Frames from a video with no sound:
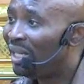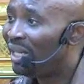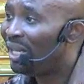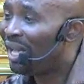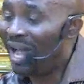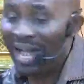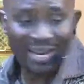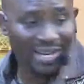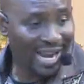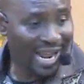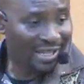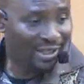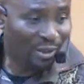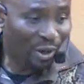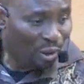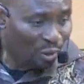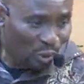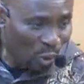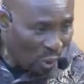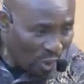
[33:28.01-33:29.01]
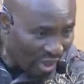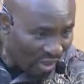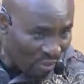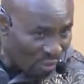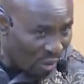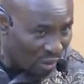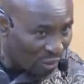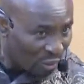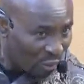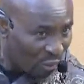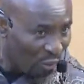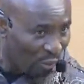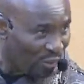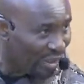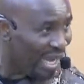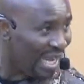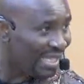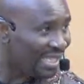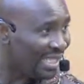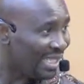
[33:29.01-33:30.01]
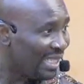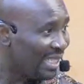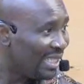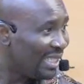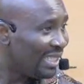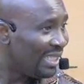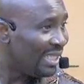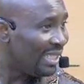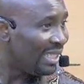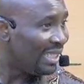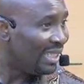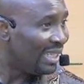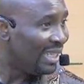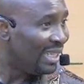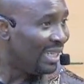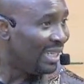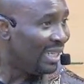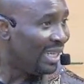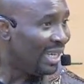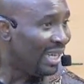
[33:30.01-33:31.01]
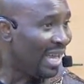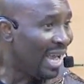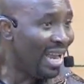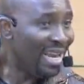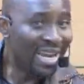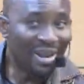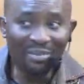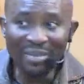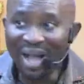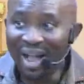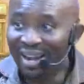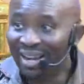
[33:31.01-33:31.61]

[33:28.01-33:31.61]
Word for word: And has not told him what to do yet. And the man